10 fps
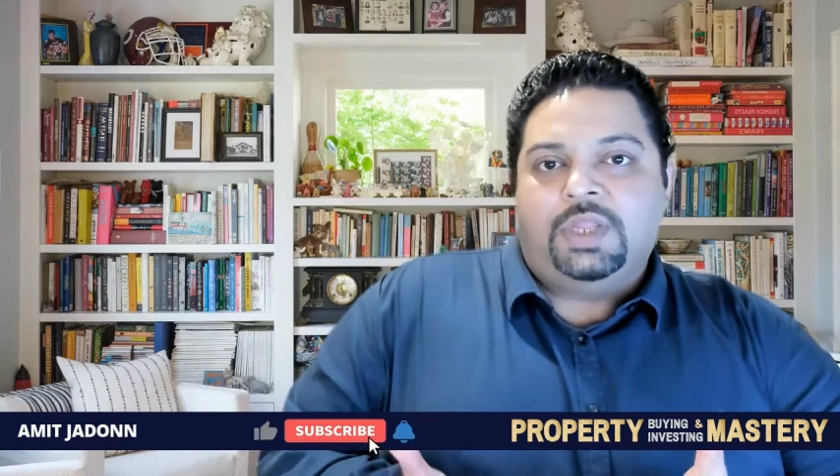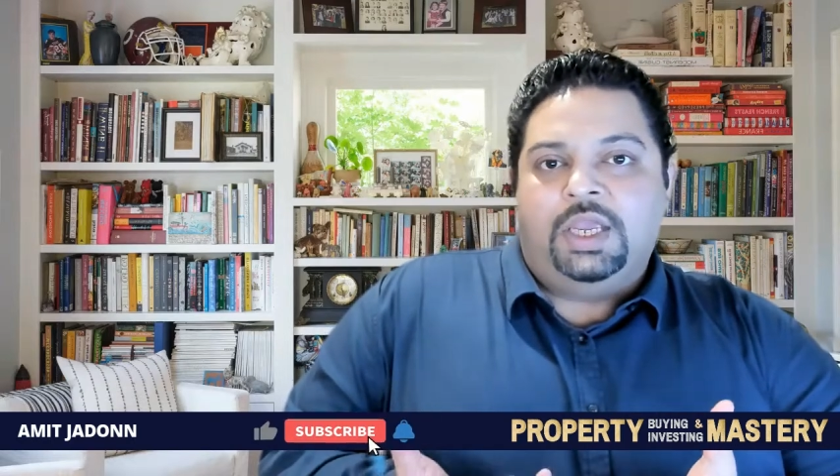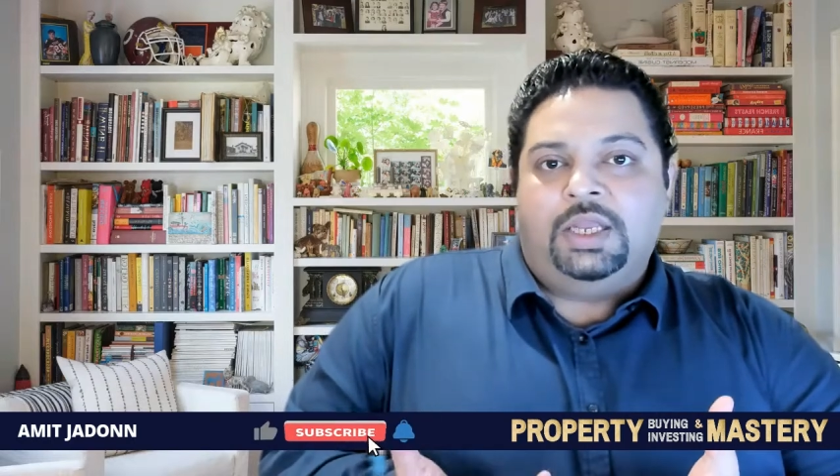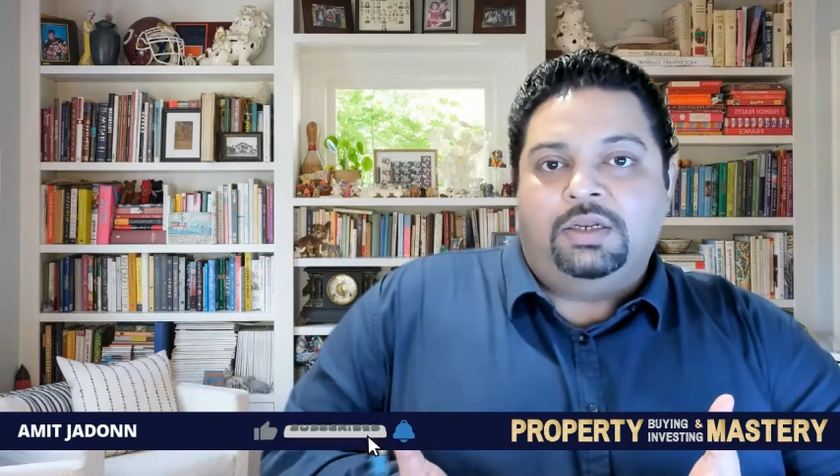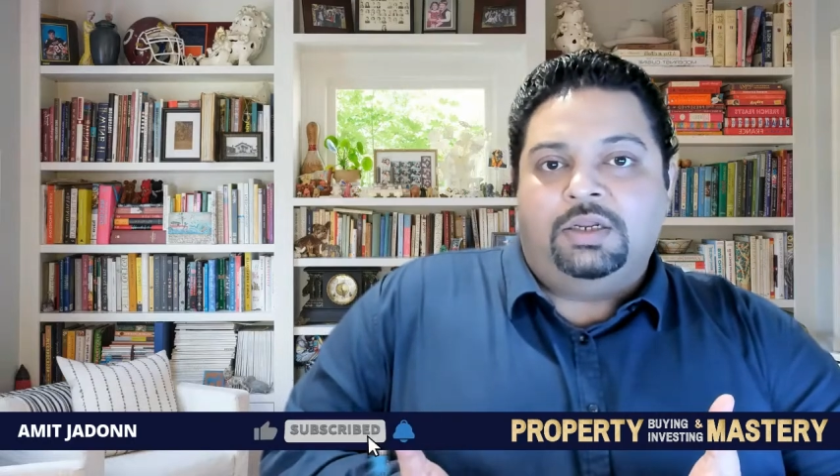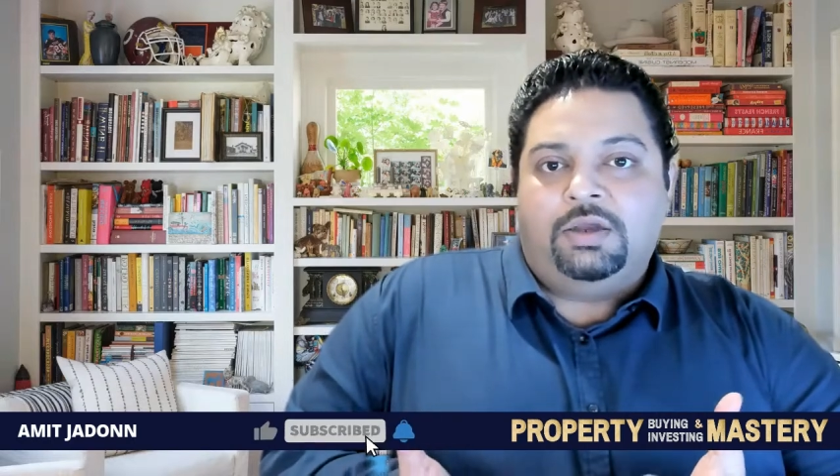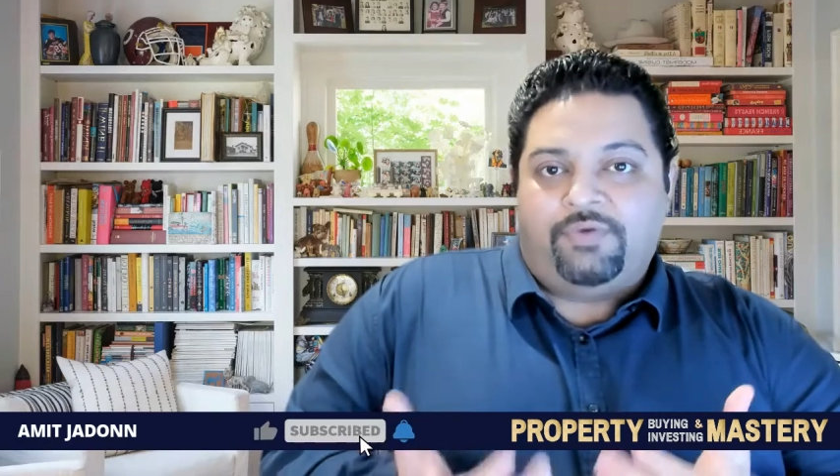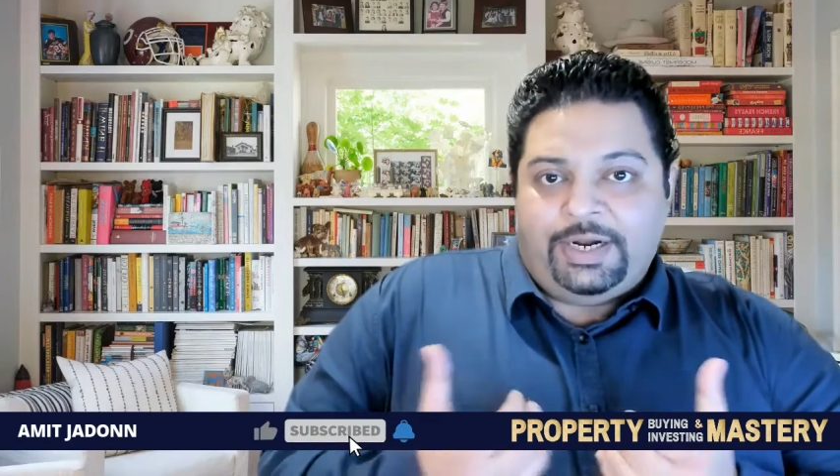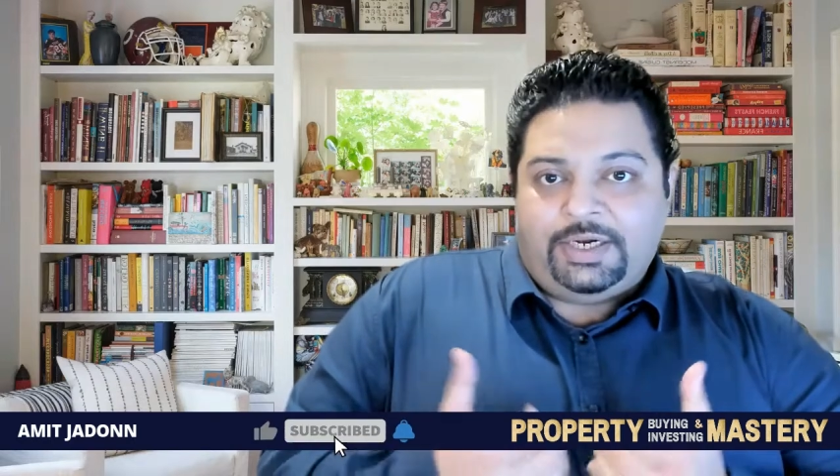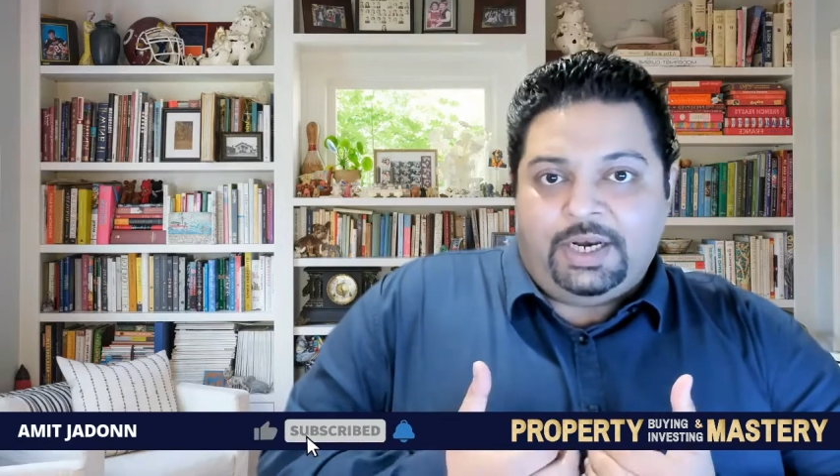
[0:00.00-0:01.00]
in
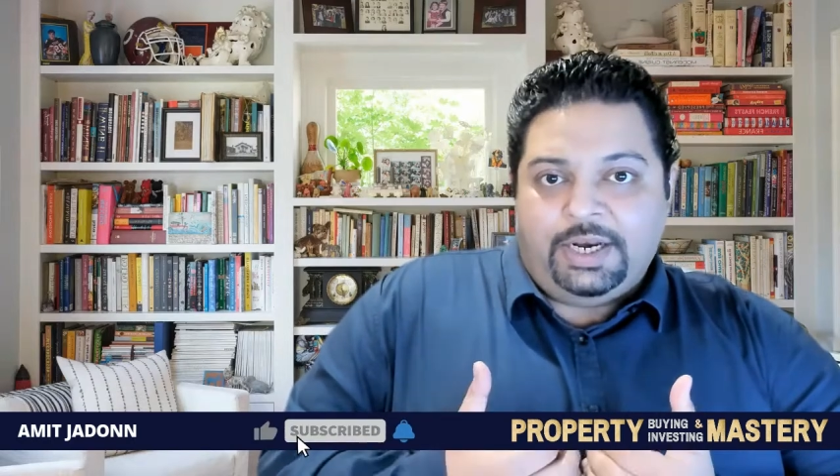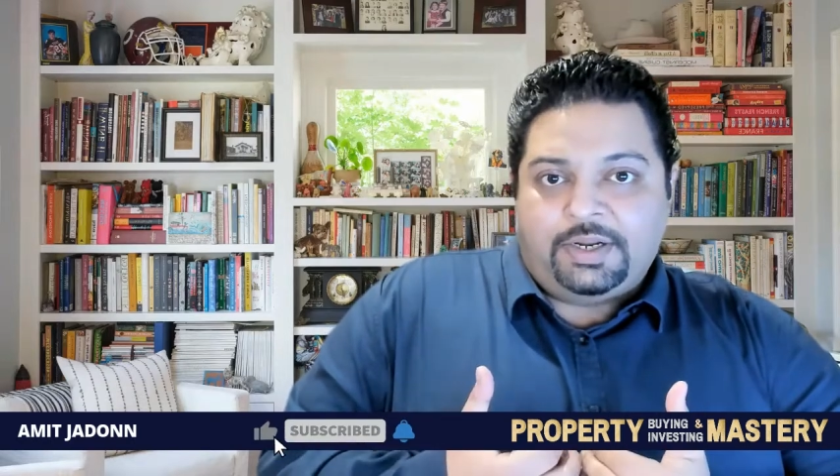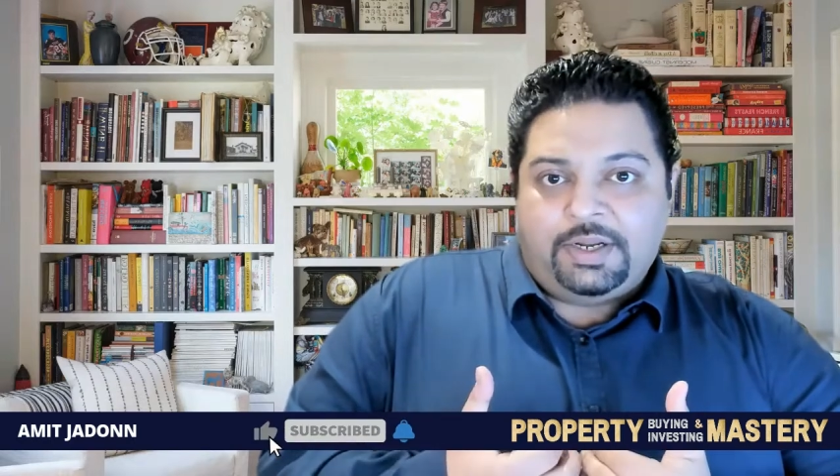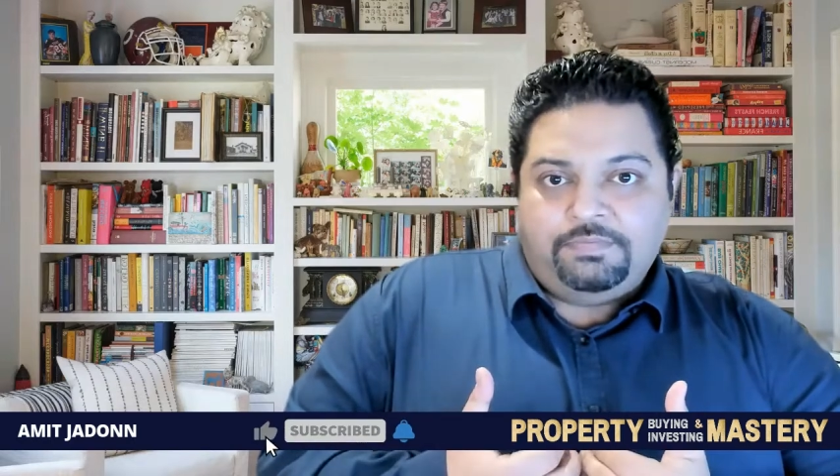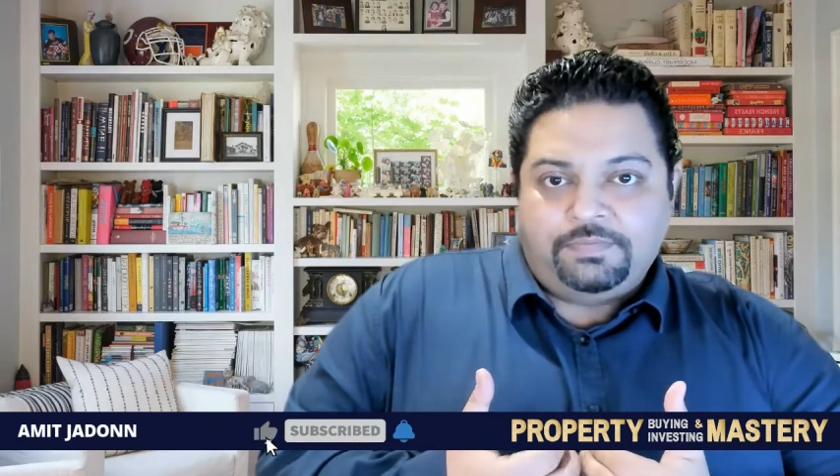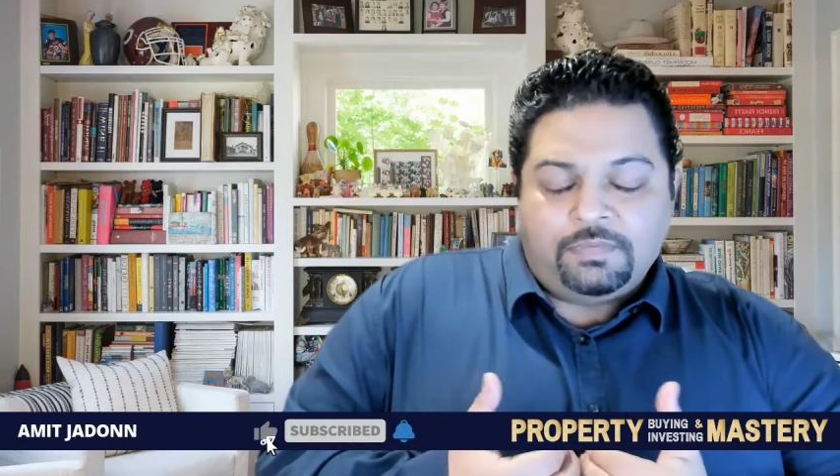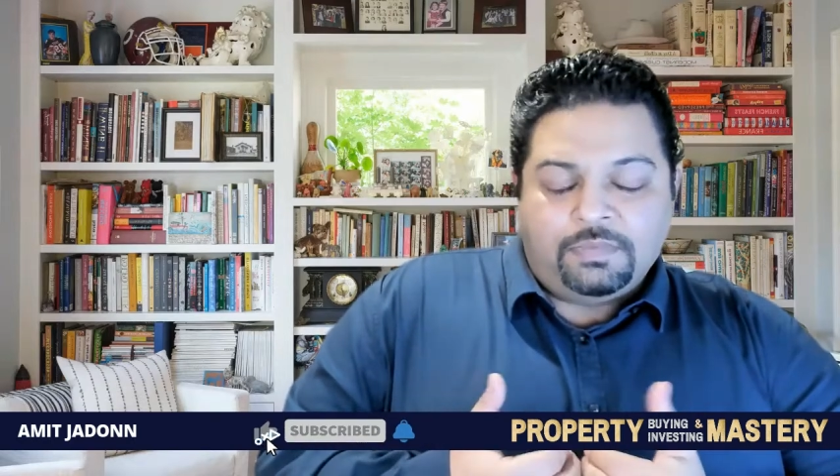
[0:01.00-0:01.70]
rental income.